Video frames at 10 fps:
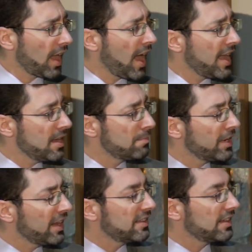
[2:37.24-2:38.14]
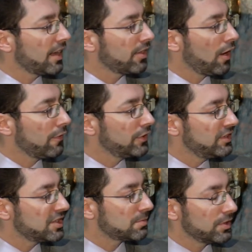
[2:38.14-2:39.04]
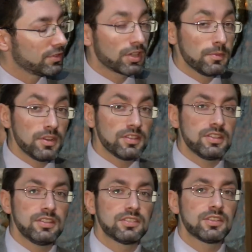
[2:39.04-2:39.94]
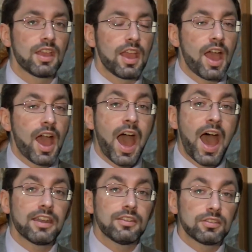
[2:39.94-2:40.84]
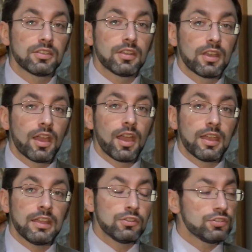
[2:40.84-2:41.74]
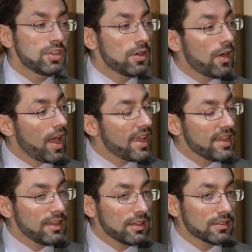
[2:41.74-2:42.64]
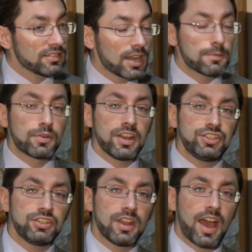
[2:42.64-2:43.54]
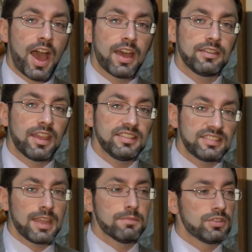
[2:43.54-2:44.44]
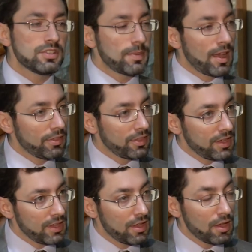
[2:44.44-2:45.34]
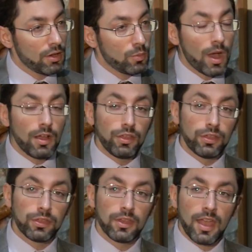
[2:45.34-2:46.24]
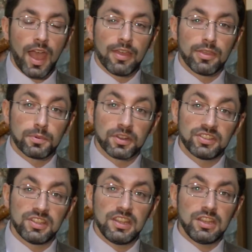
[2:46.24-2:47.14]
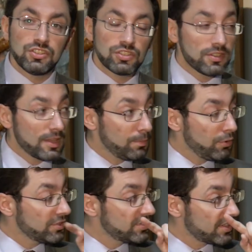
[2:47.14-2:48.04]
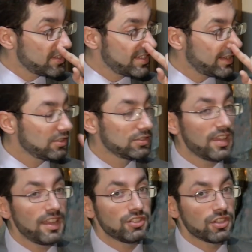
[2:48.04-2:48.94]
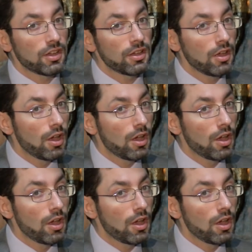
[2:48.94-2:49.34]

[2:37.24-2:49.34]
a bringing together of the disparate communities, and it's also a celebration and a statement about the wealth and the prestige and the importance and the settled nature